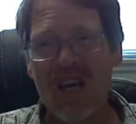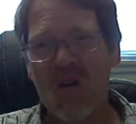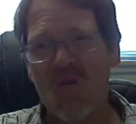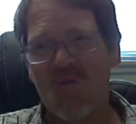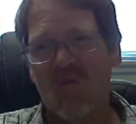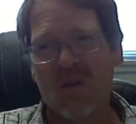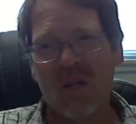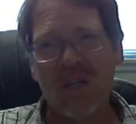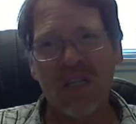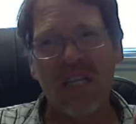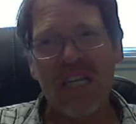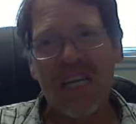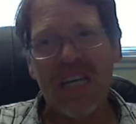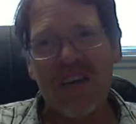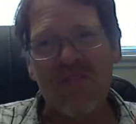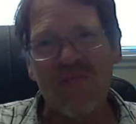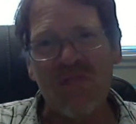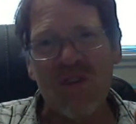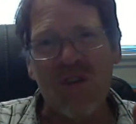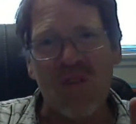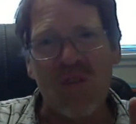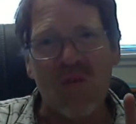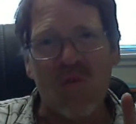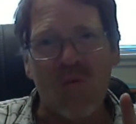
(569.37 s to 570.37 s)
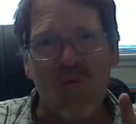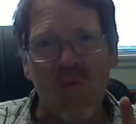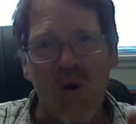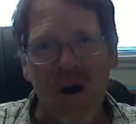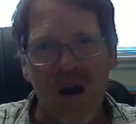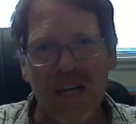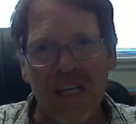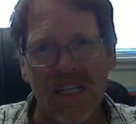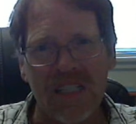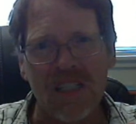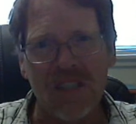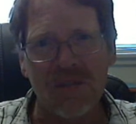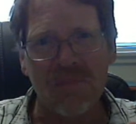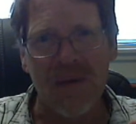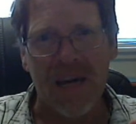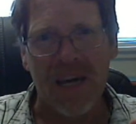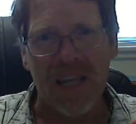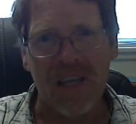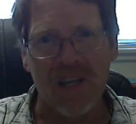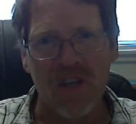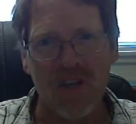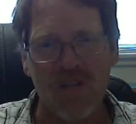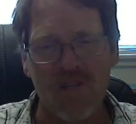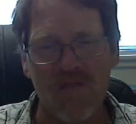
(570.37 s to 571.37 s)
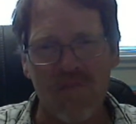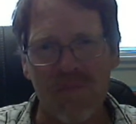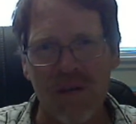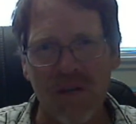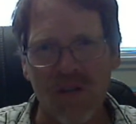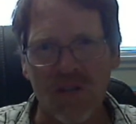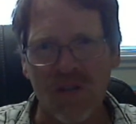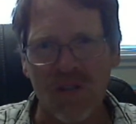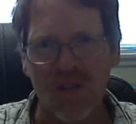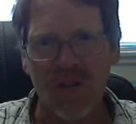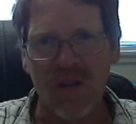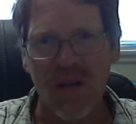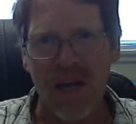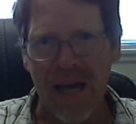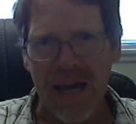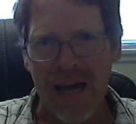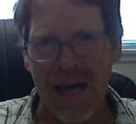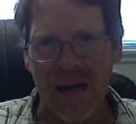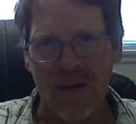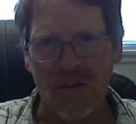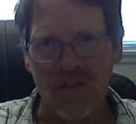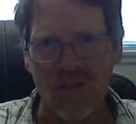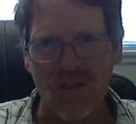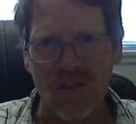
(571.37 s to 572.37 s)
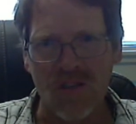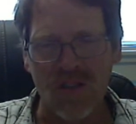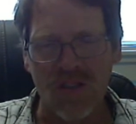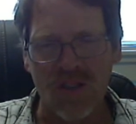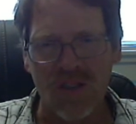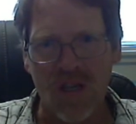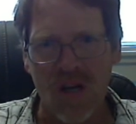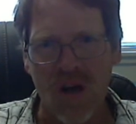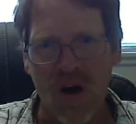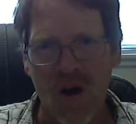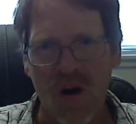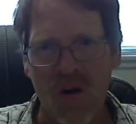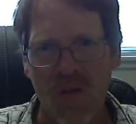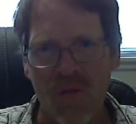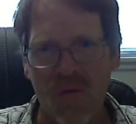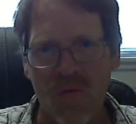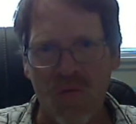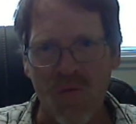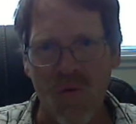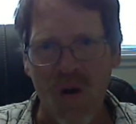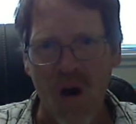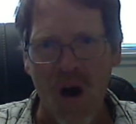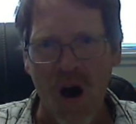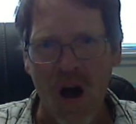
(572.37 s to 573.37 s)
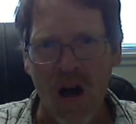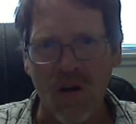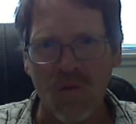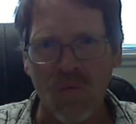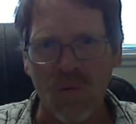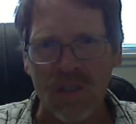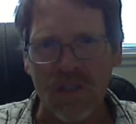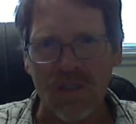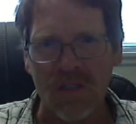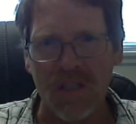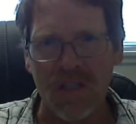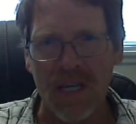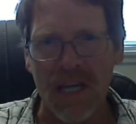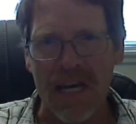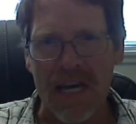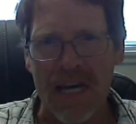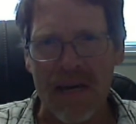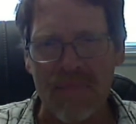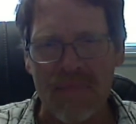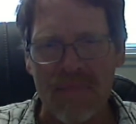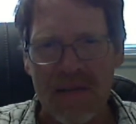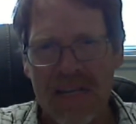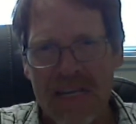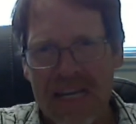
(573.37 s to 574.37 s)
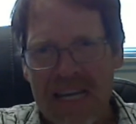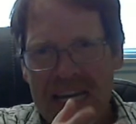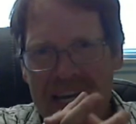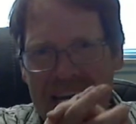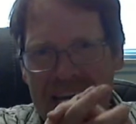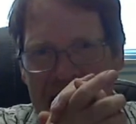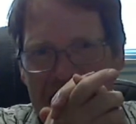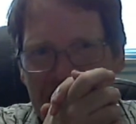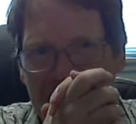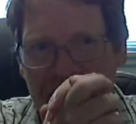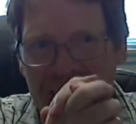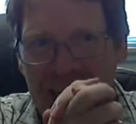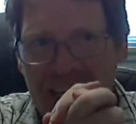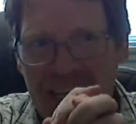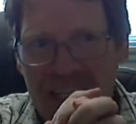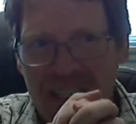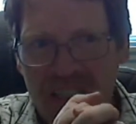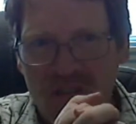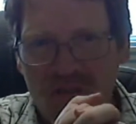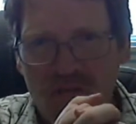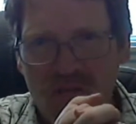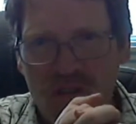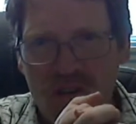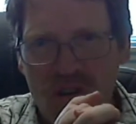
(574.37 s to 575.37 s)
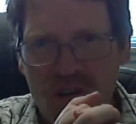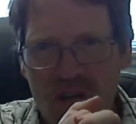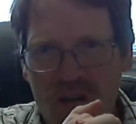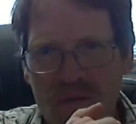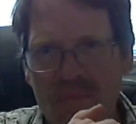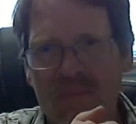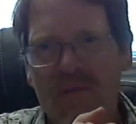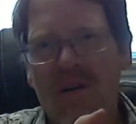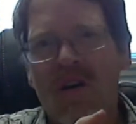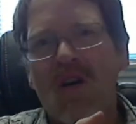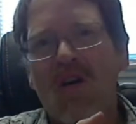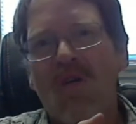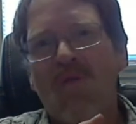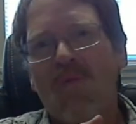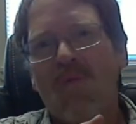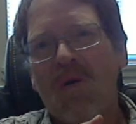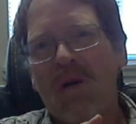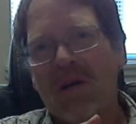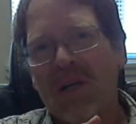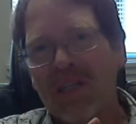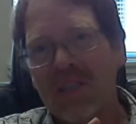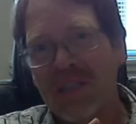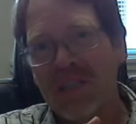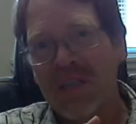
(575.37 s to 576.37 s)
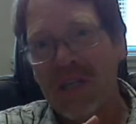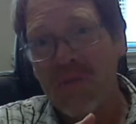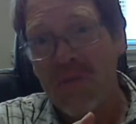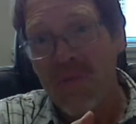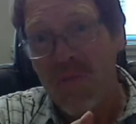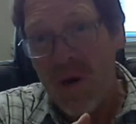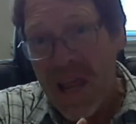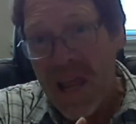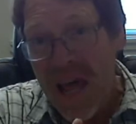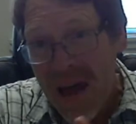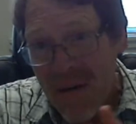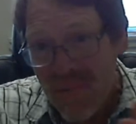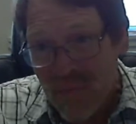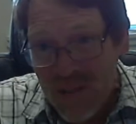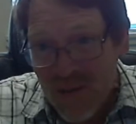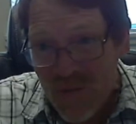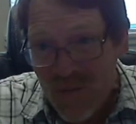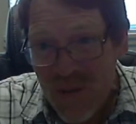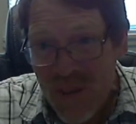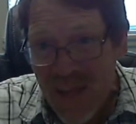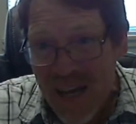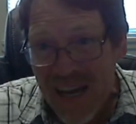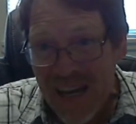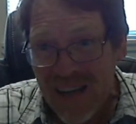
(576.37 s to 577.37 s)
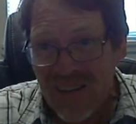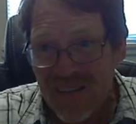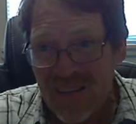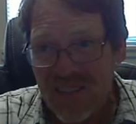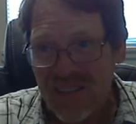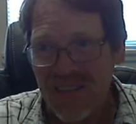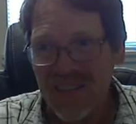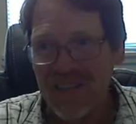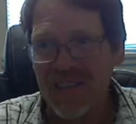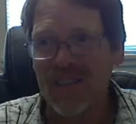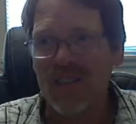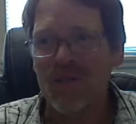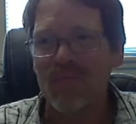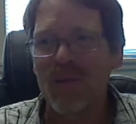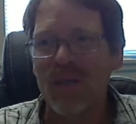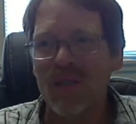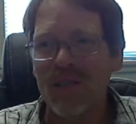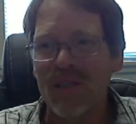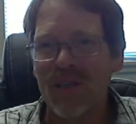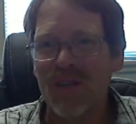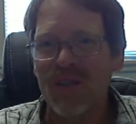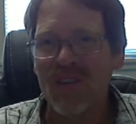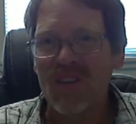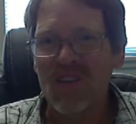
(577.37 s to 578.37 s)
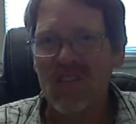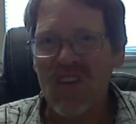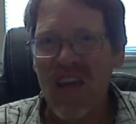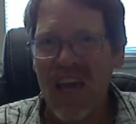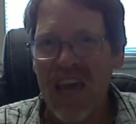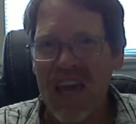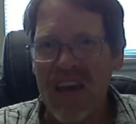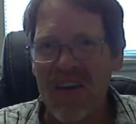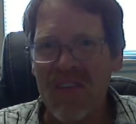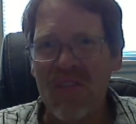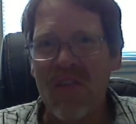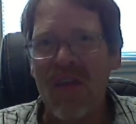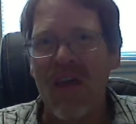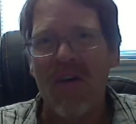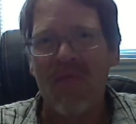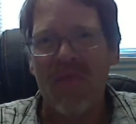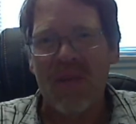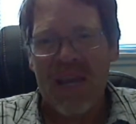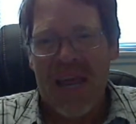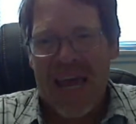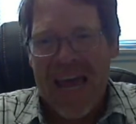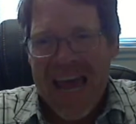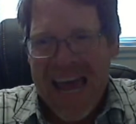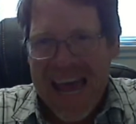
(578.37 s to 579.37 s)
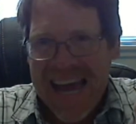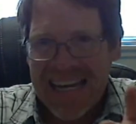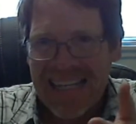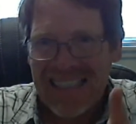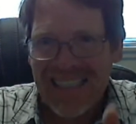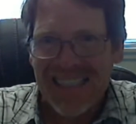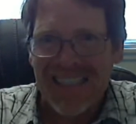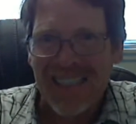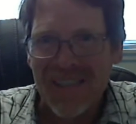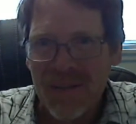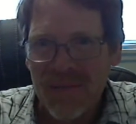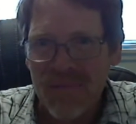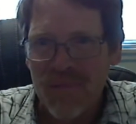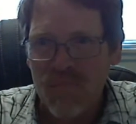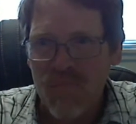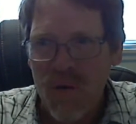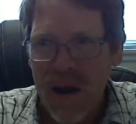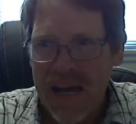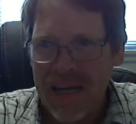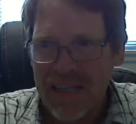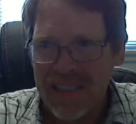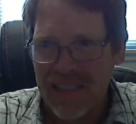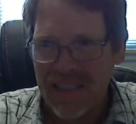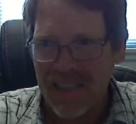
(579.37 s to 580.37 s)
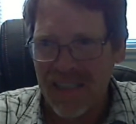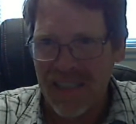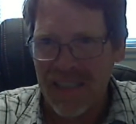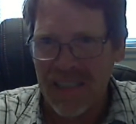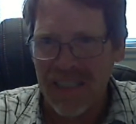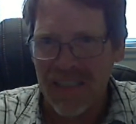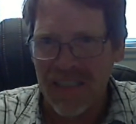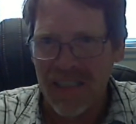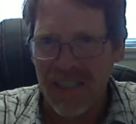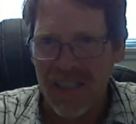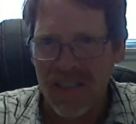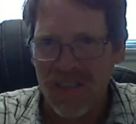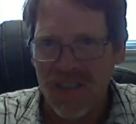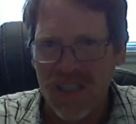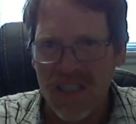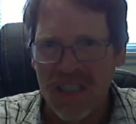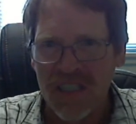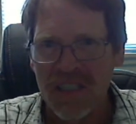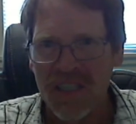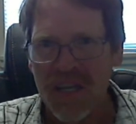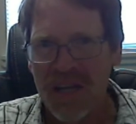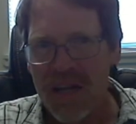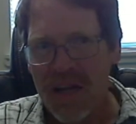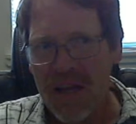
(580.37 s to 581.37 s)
Well, if you're the wise man and you've built your house on the rock, what's going to happen? It stands firm. Whereas what happens when the house that's built on the sand that hasn't practiced these teachings?